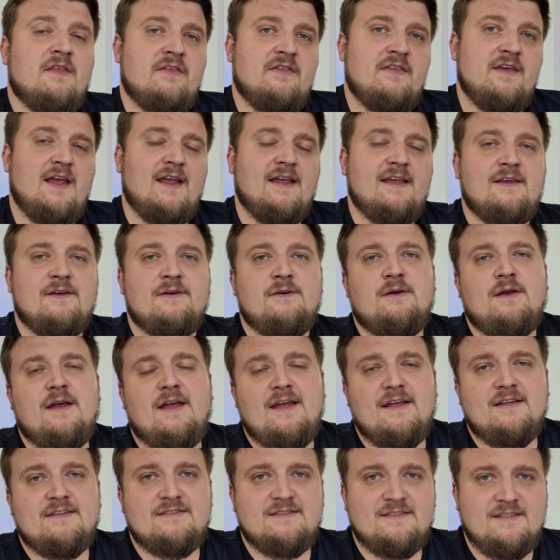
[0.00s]
Thank you
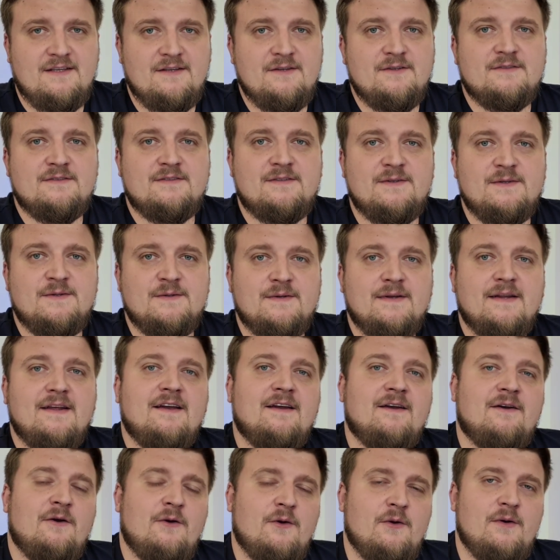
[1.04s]
and see you soon.
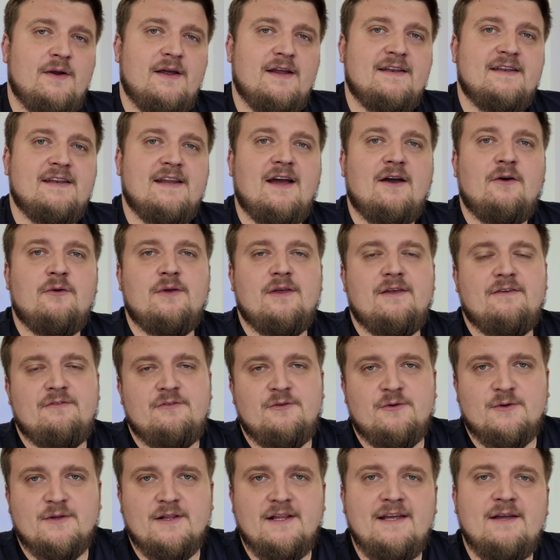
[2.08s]
Alright, now
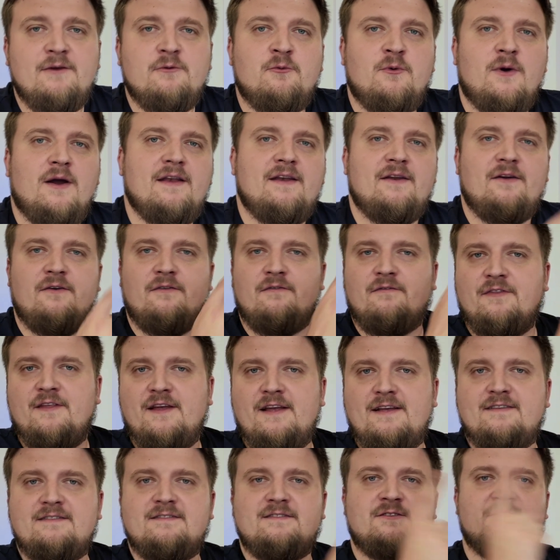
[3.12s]
if you click one of
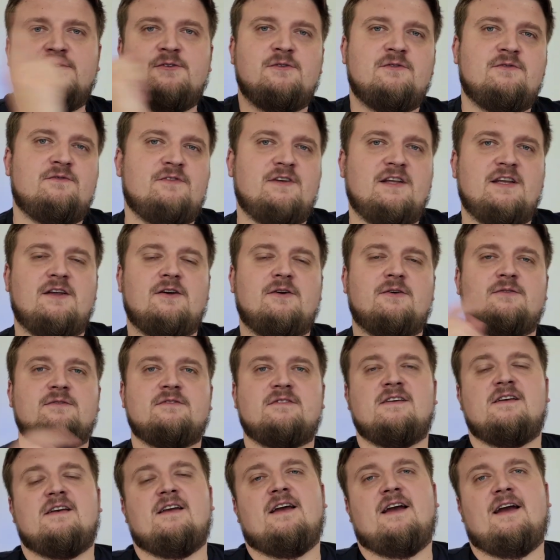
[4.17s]
these two
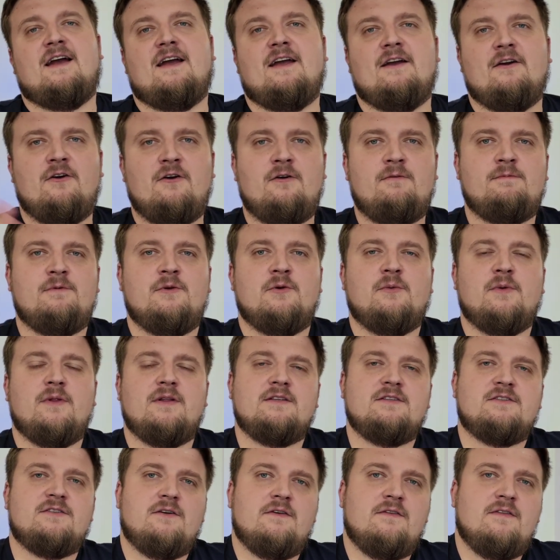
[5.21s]
videos, I hope you
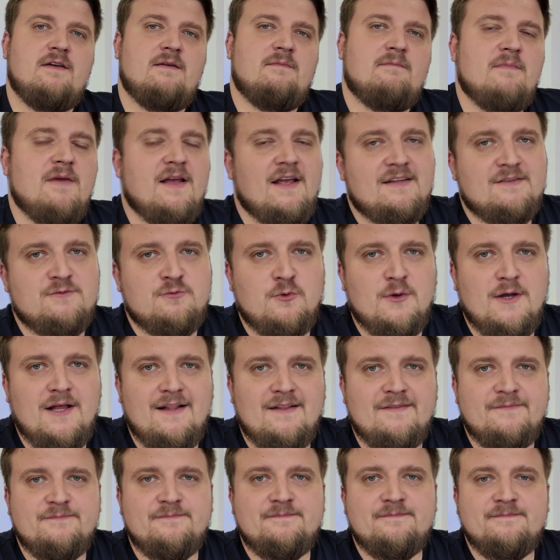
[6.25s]
will enjoy them as
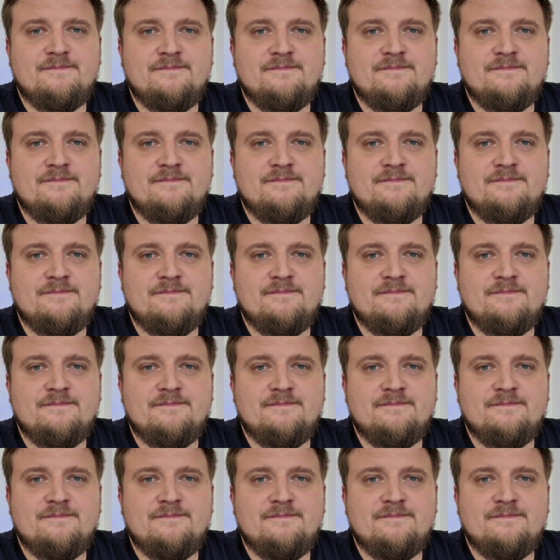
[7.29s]
well.